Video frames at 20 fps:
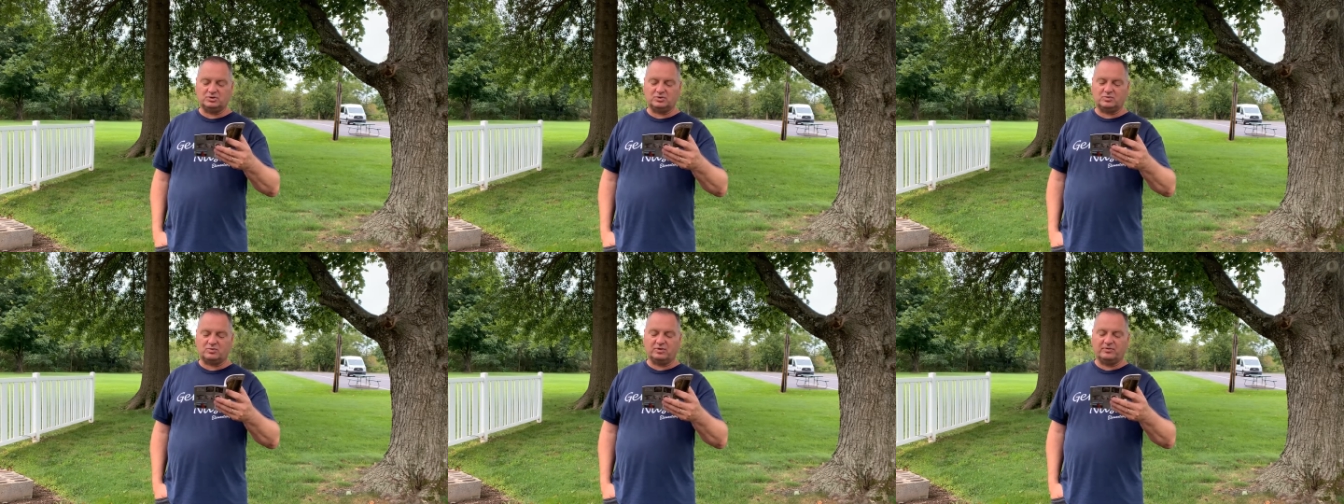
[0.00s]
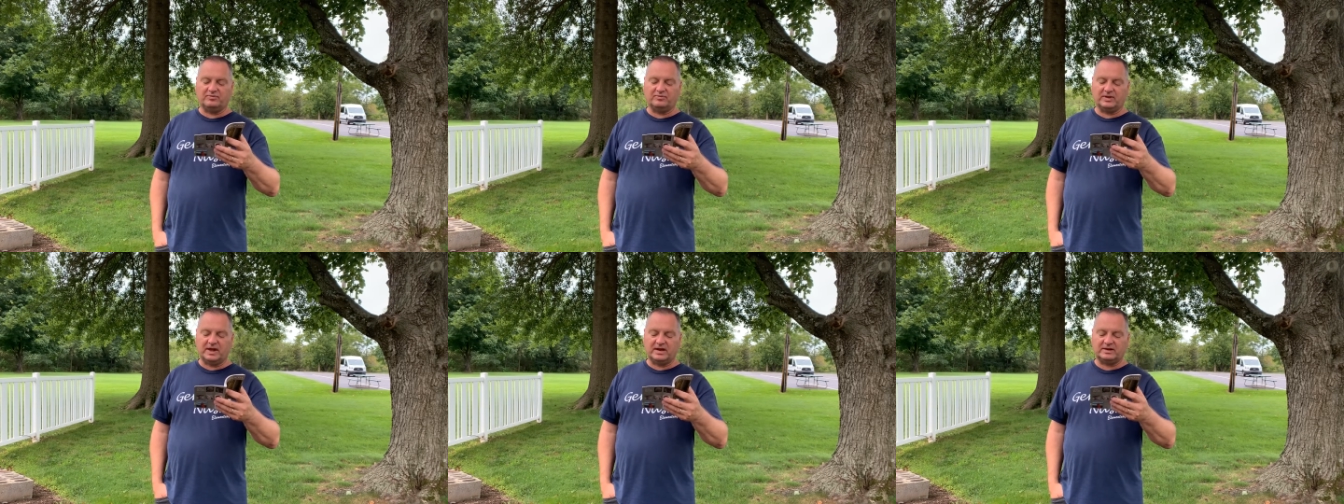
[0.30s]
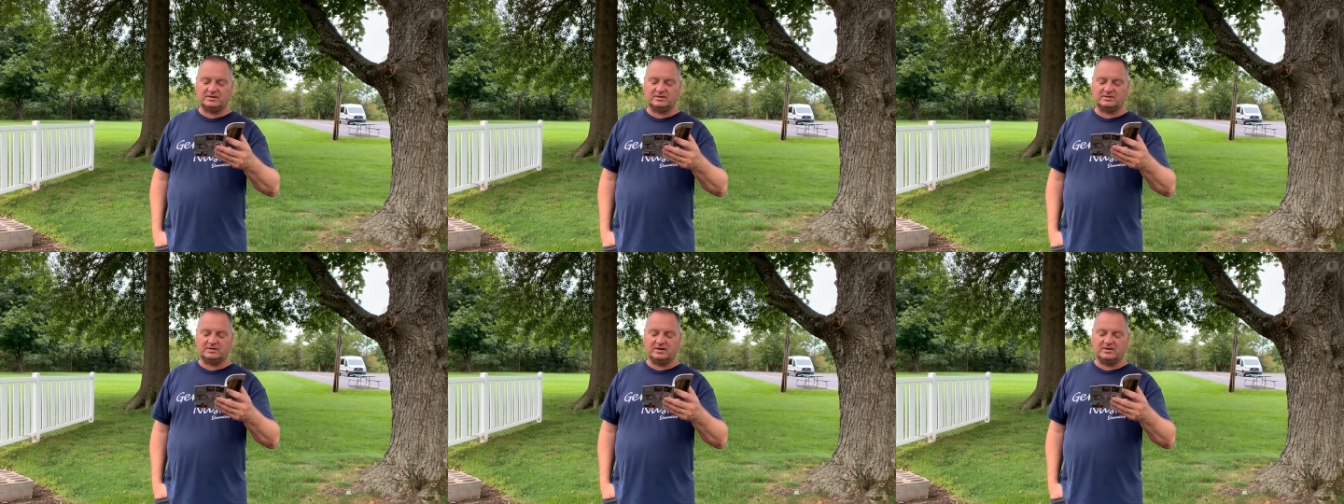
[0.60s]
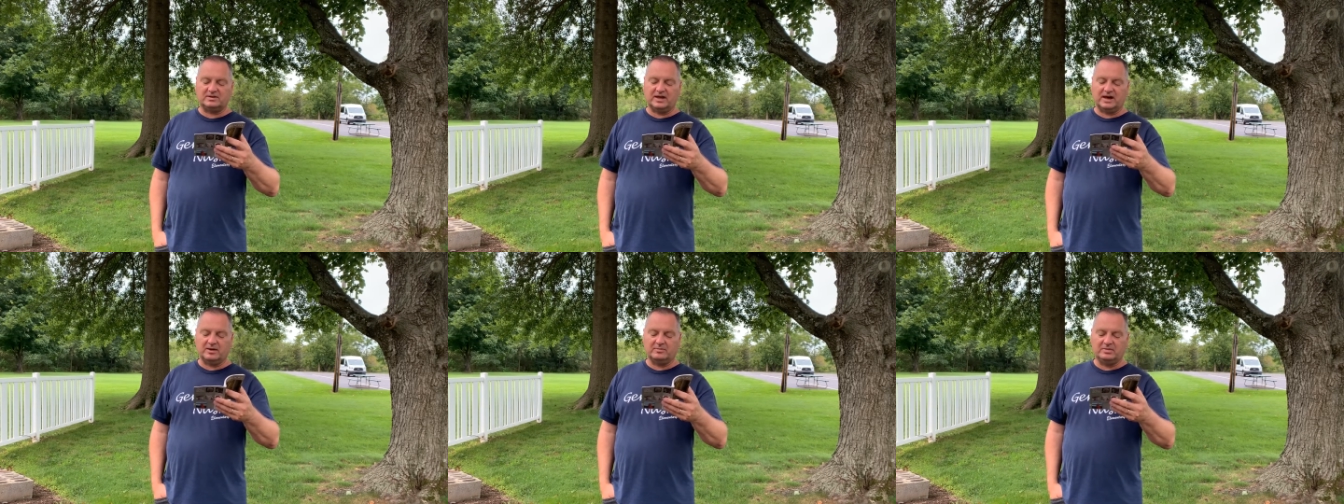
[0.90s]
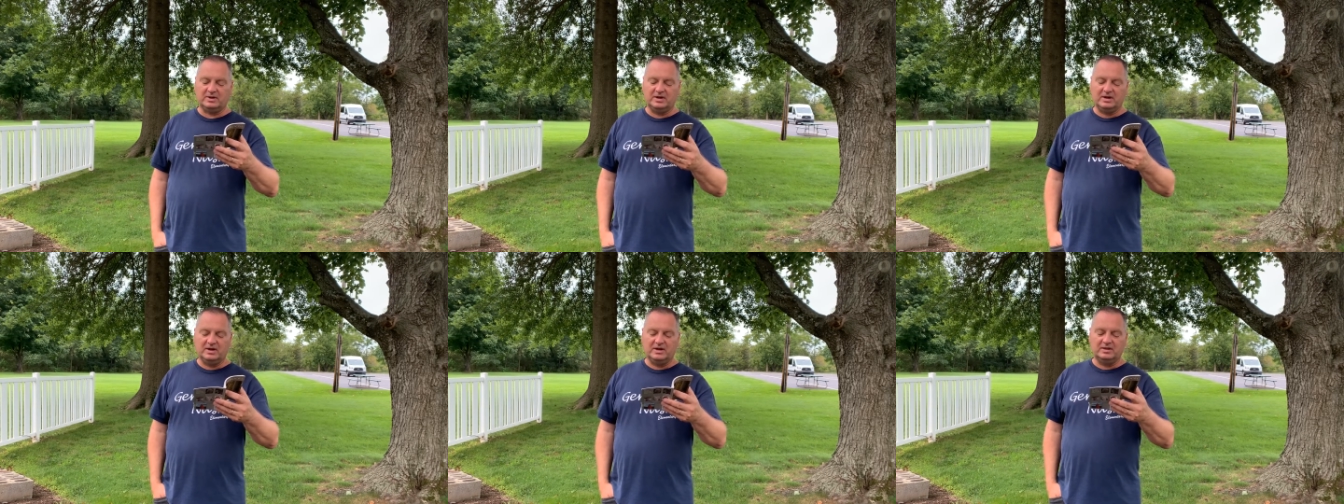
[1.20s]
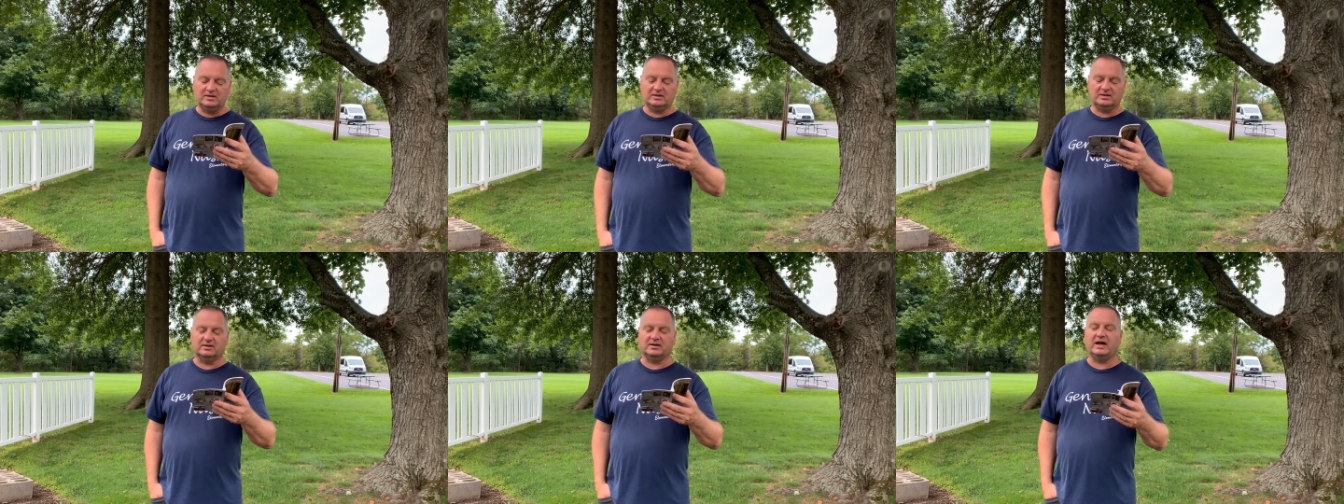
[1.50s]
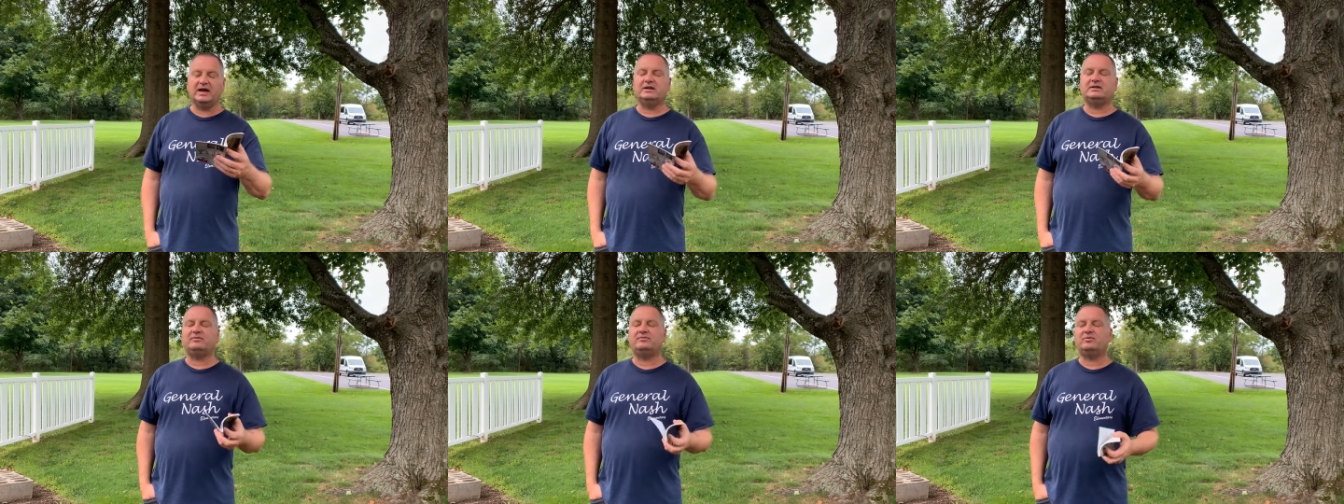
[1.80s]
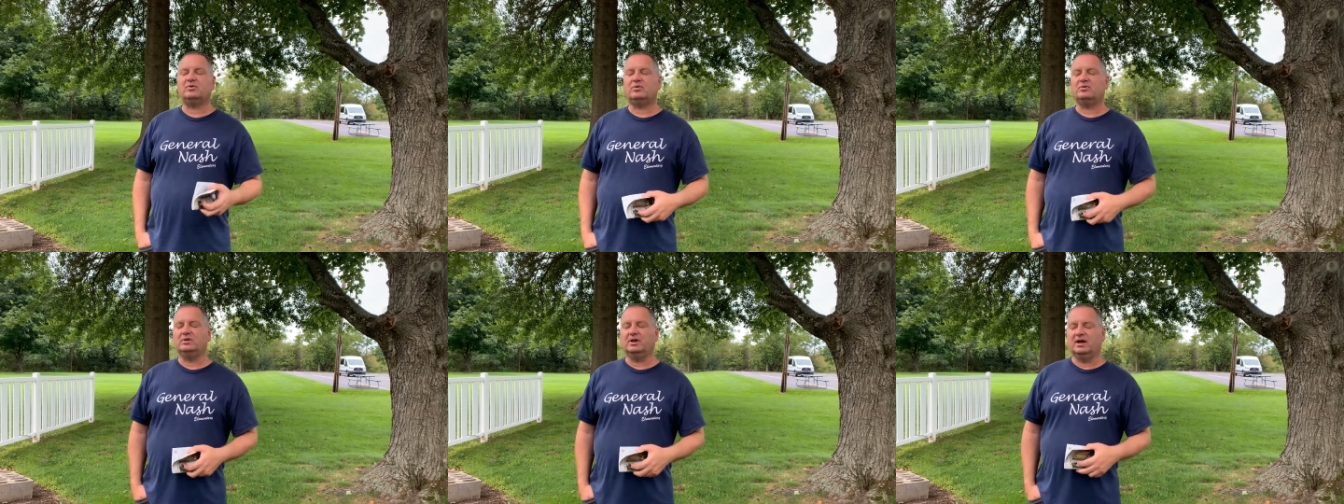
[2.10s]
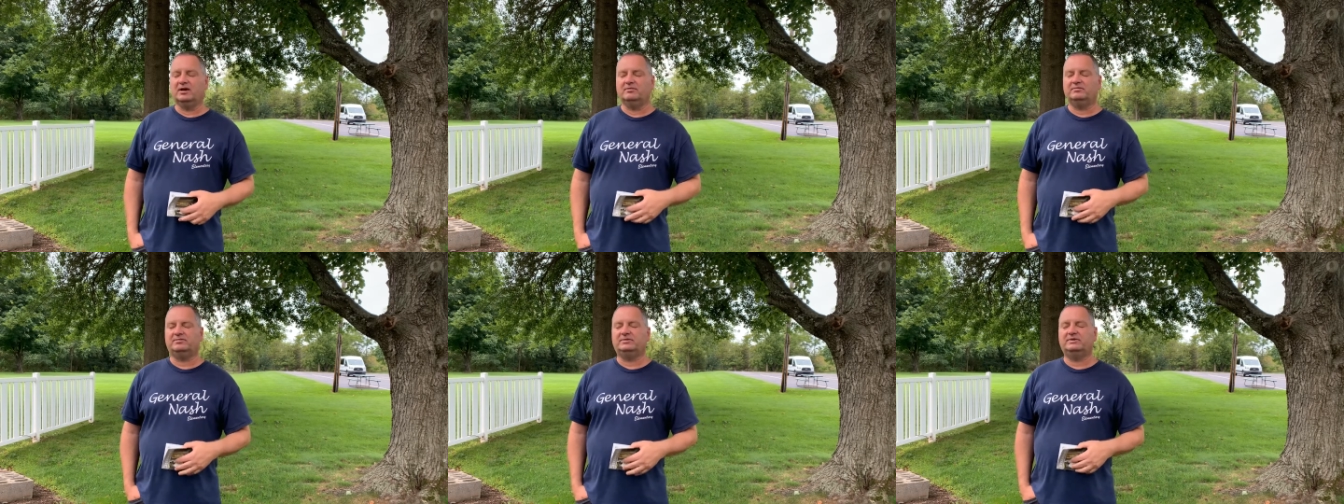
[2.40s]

to reflect to them the light of your love.